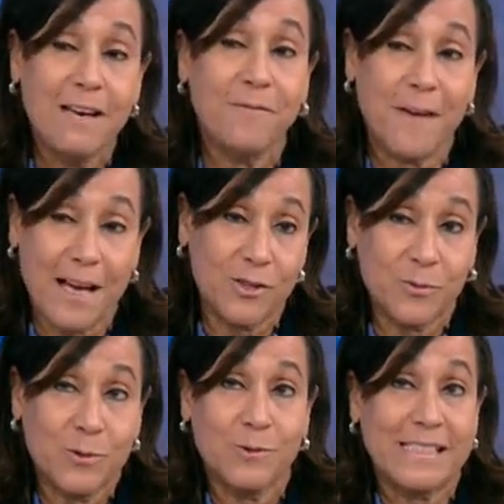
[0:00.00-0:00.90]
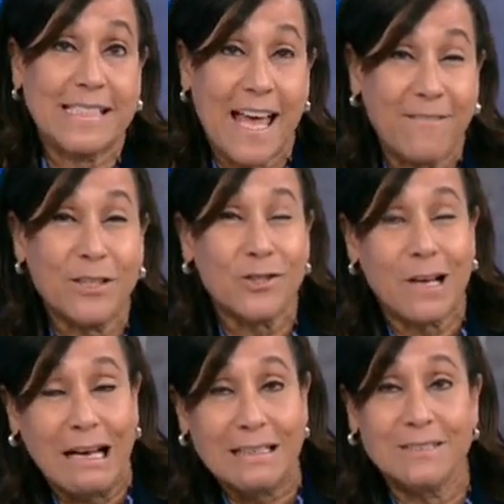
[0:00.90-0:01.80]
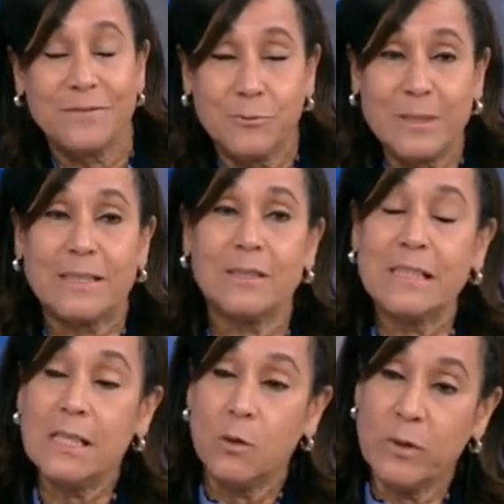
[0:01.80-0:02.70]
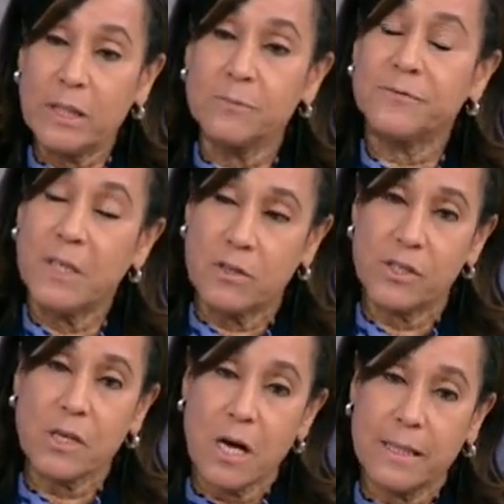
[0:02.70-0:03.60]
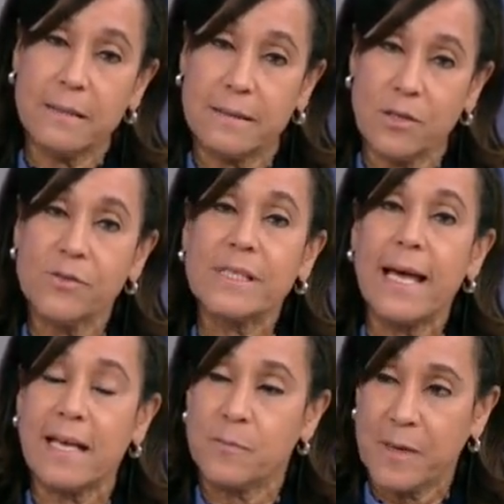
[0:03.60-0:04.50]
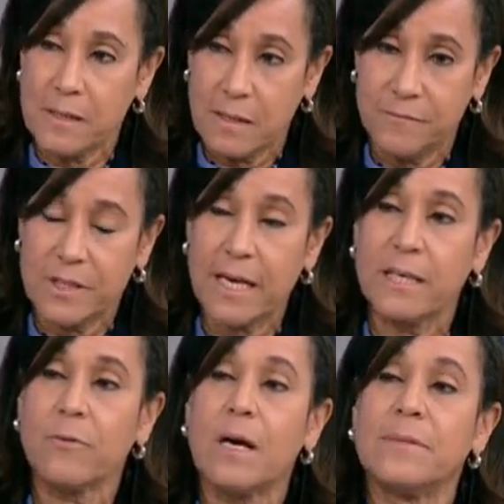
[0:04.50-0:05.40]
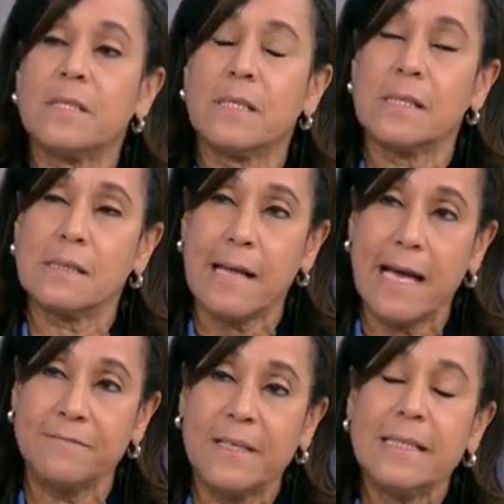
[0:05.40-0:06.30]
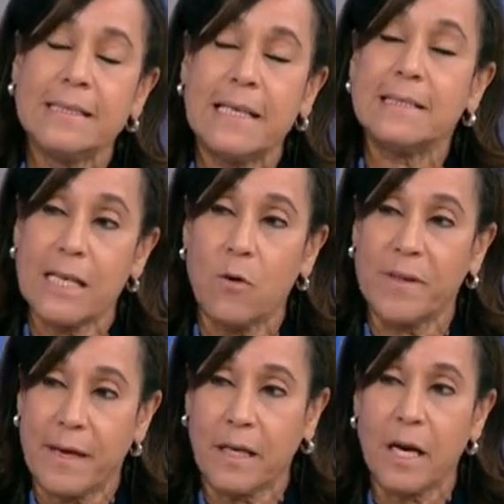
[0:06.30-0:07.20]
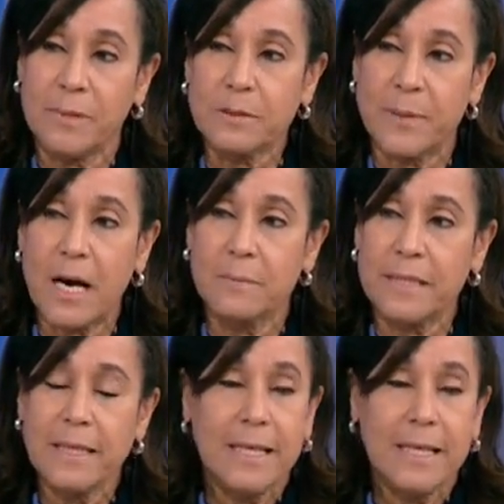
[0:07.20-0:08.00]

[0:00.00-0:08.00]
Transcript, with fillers: factual scavenger hunt, if you will, will focus on those aspects of Jackie Robinson's life that dealt with economic empowerment.